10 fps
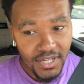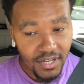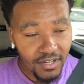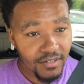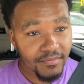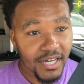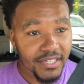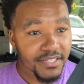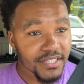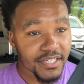um, I
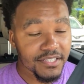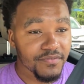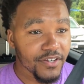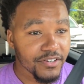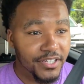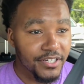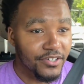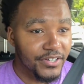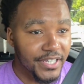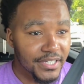just think it's very
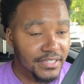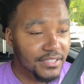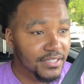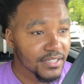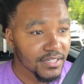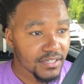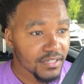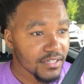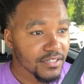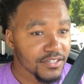eerie
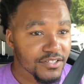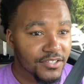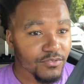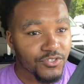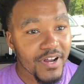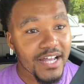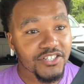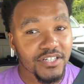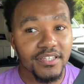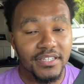and just so
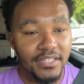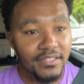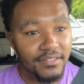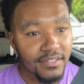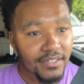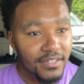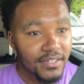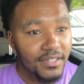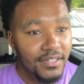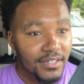tragic that
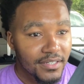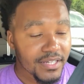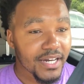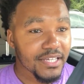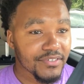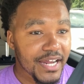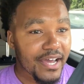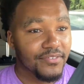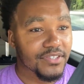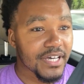not even
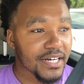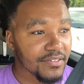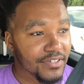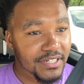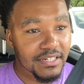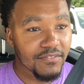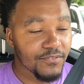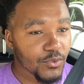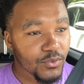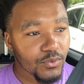after, not even a
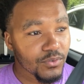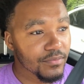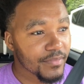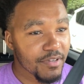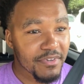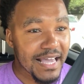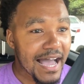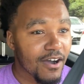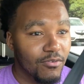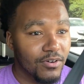full maybe
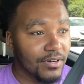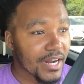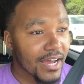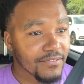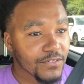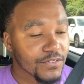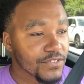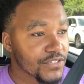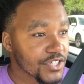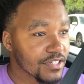hour after
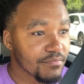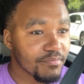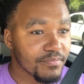she had